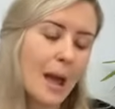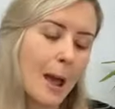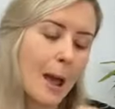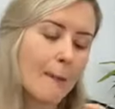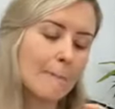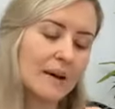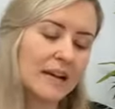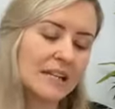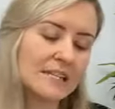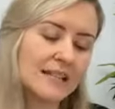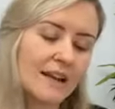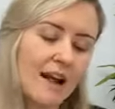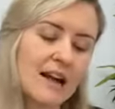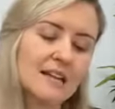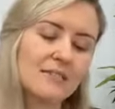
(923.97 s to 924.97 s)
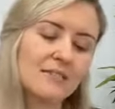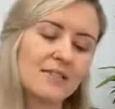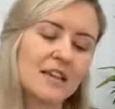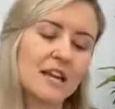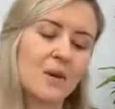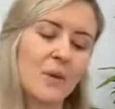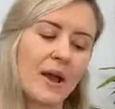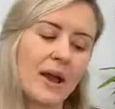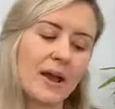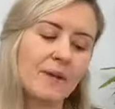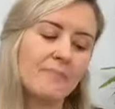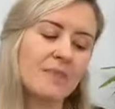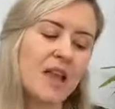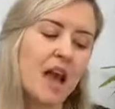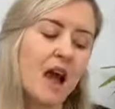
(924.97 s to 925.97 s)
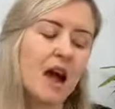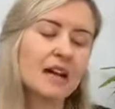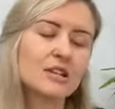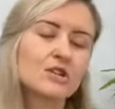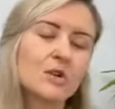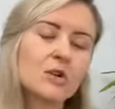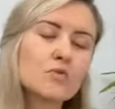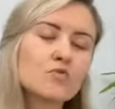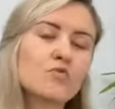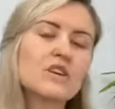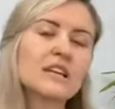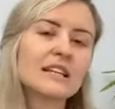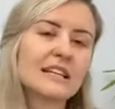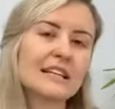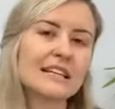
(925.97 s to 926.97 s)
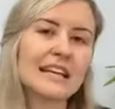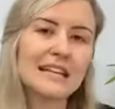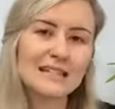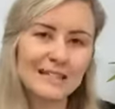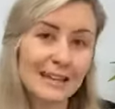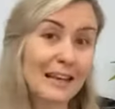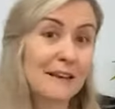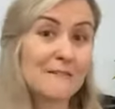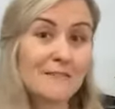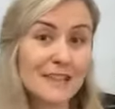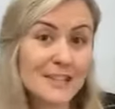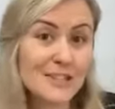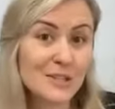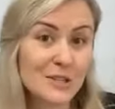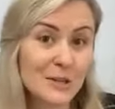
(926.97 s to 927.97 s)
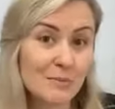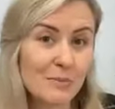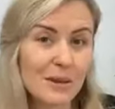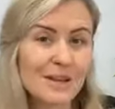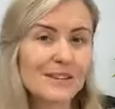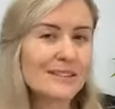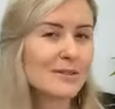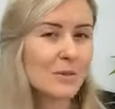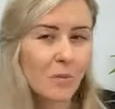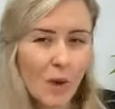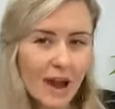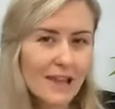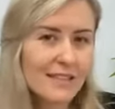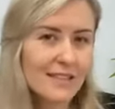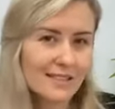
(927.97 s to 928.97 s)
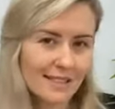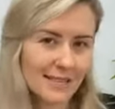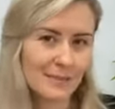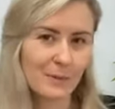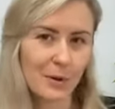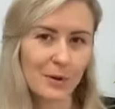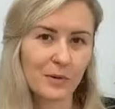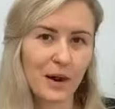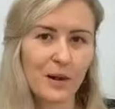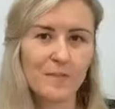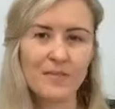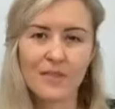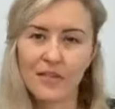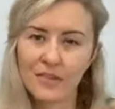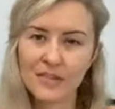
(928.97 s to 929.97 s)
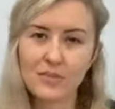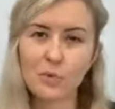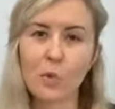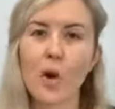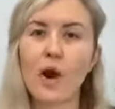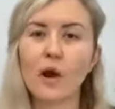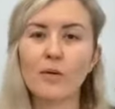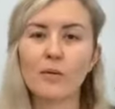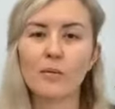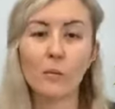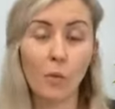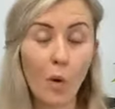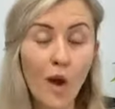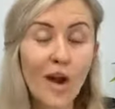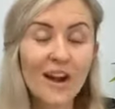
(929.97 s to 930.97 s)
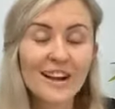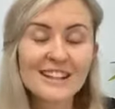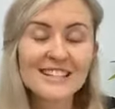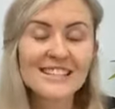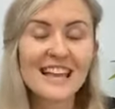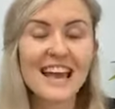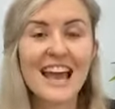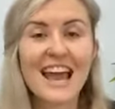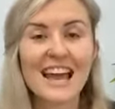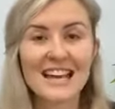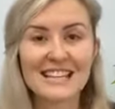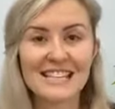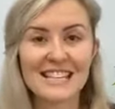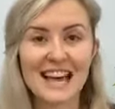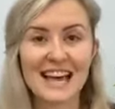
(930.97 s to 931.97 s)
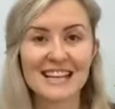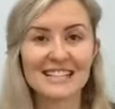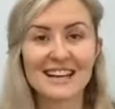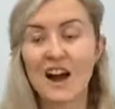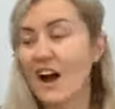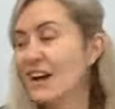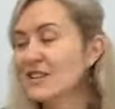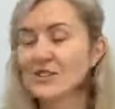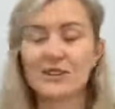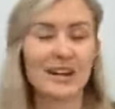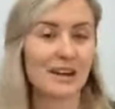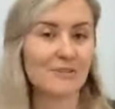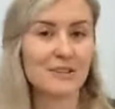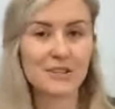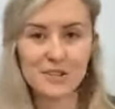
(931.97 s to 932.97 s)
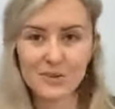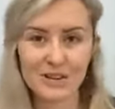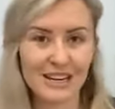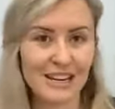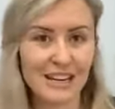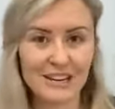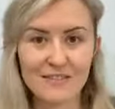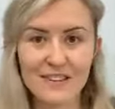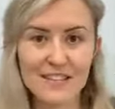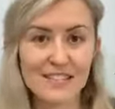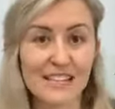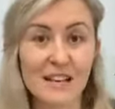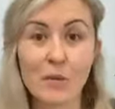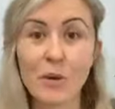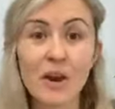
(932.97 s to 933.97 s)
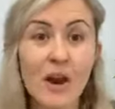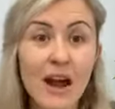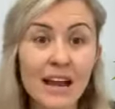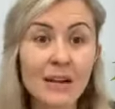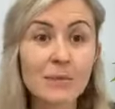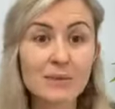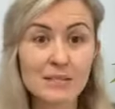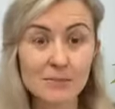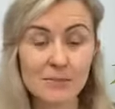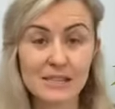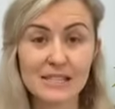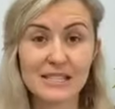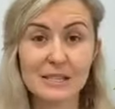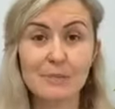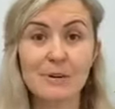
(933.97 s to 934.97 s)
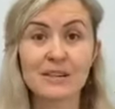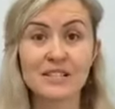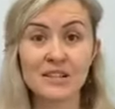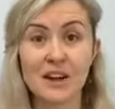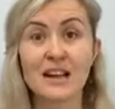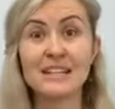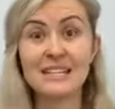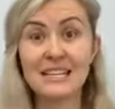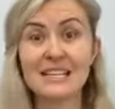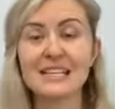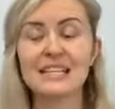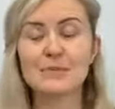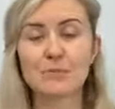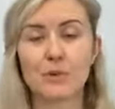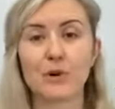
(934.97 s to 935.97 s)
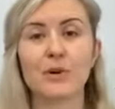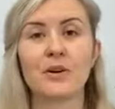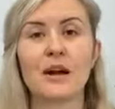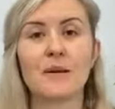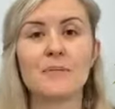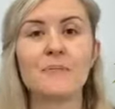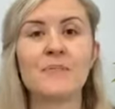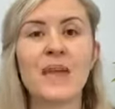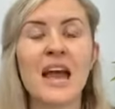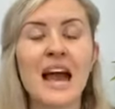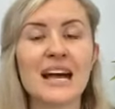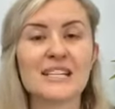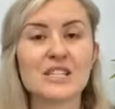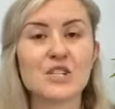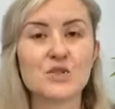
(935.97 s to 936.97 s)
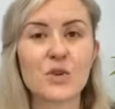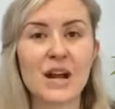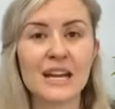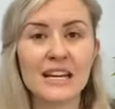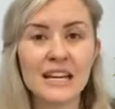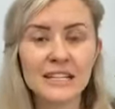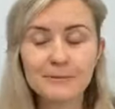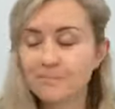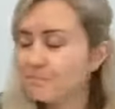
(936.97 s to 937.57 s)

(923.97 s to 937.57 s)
But it's the kind of thing where I don't really need to convince you, because the way that this program and that this work works is that I don't have to do any convincing. When I was a participant and I did this program as a trainee,